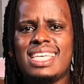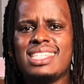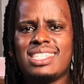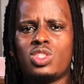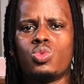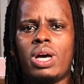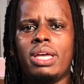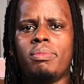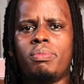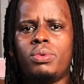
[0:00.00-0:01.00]
this is
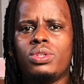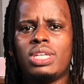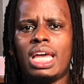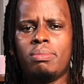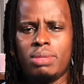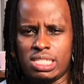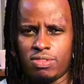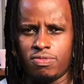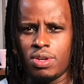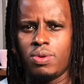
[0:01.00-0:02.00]
why brew time
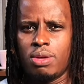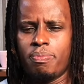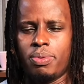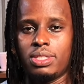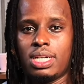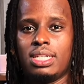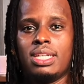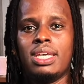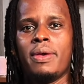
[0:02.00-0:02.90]
is very important.